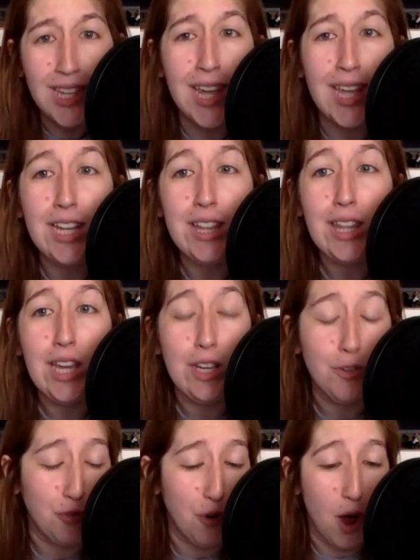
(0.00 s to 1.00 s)

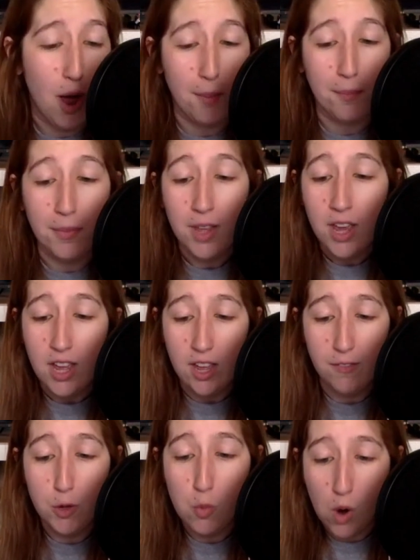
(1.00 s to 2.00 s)
anything from
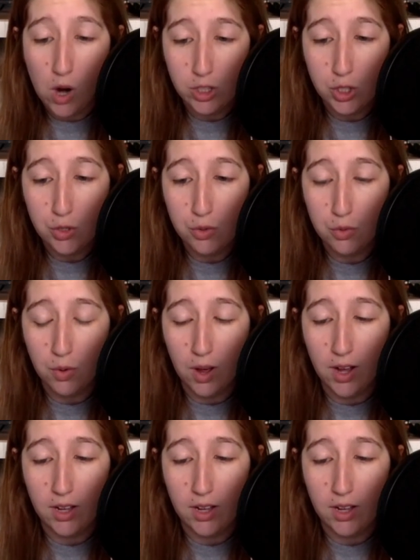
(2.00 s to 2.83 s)
if you want to